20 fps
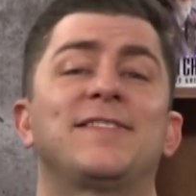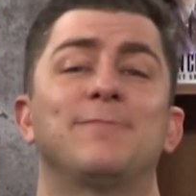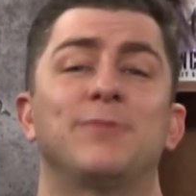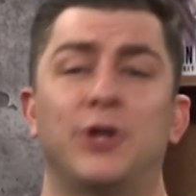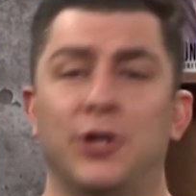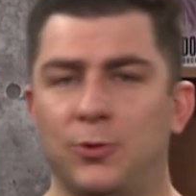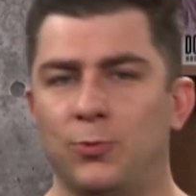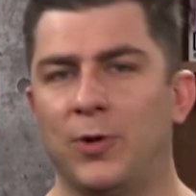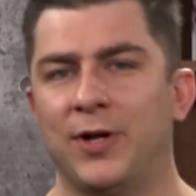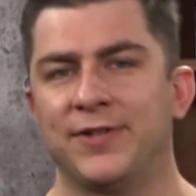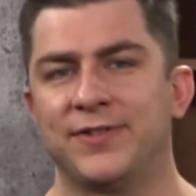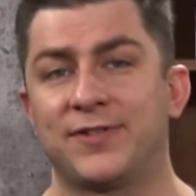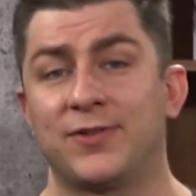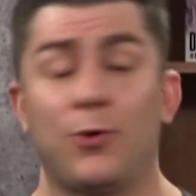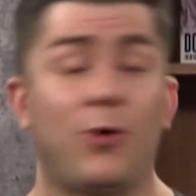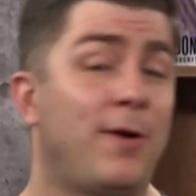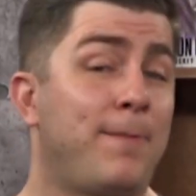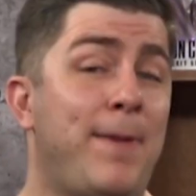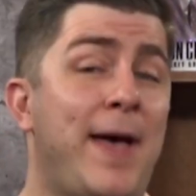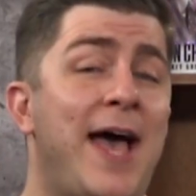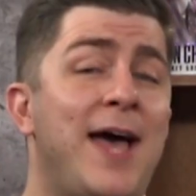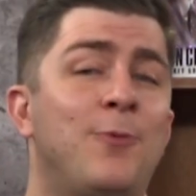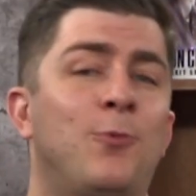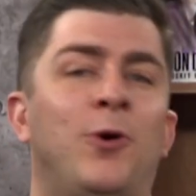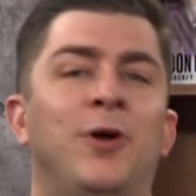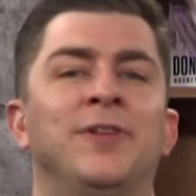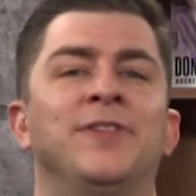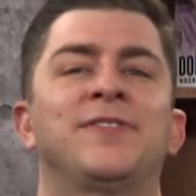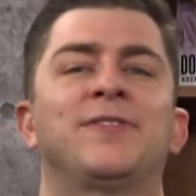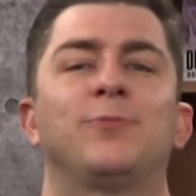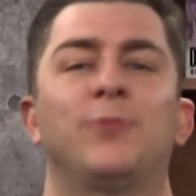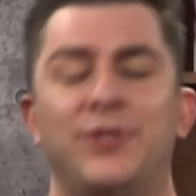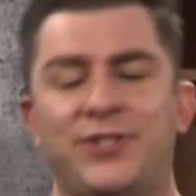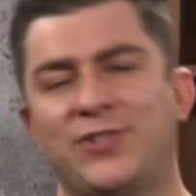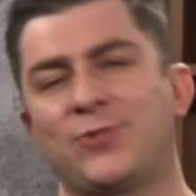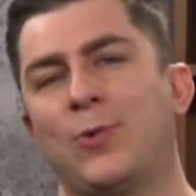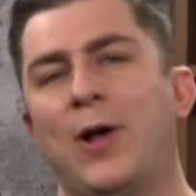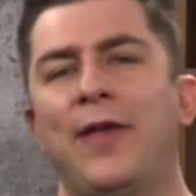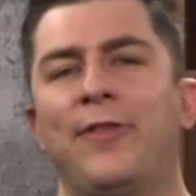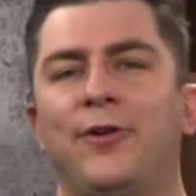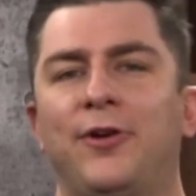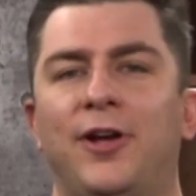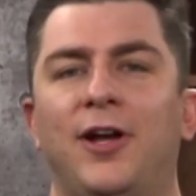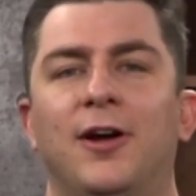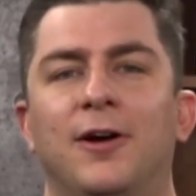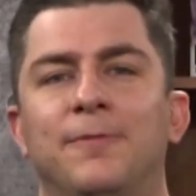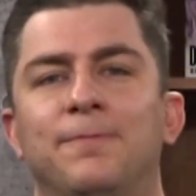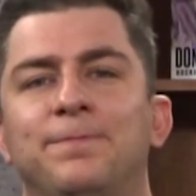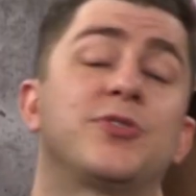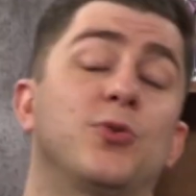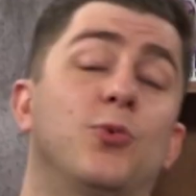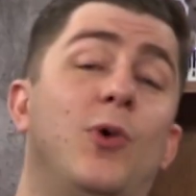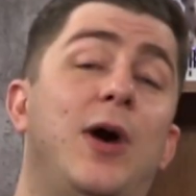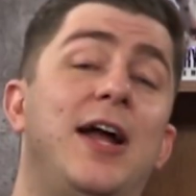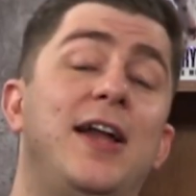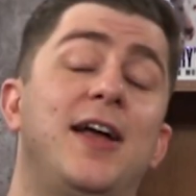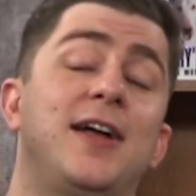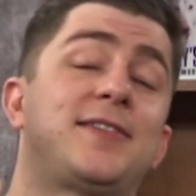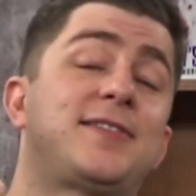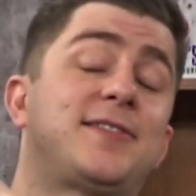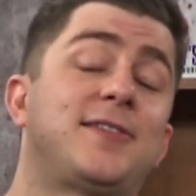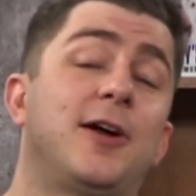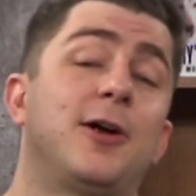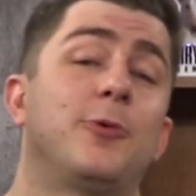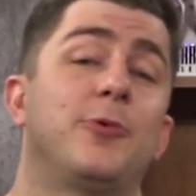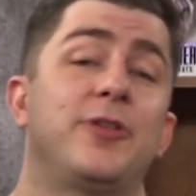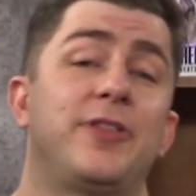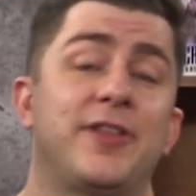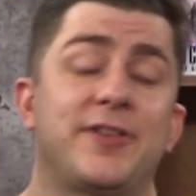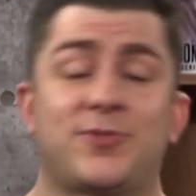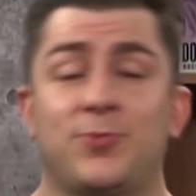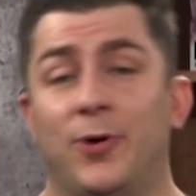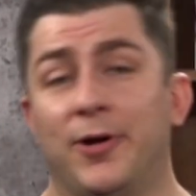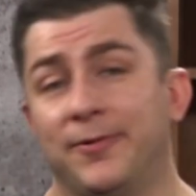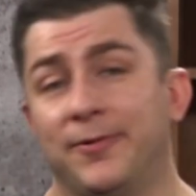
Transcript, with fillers: some good ones, or bad ones, which is why they're here. So why not start with this